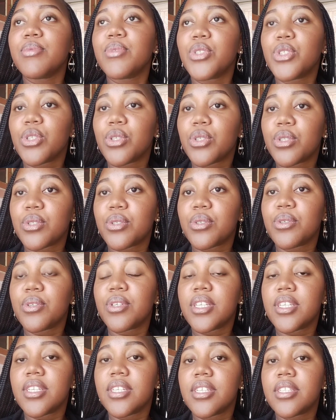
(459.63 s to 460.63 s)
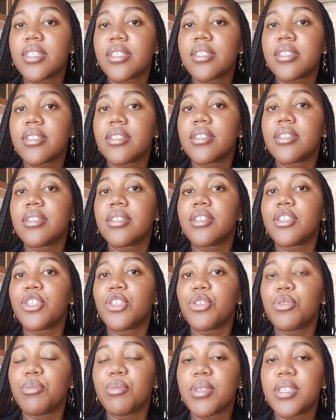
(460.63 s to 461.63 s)
joto, heat,
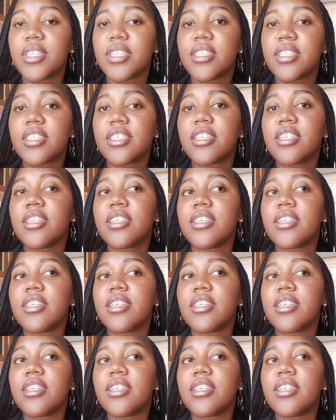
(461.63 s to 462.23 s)
humidity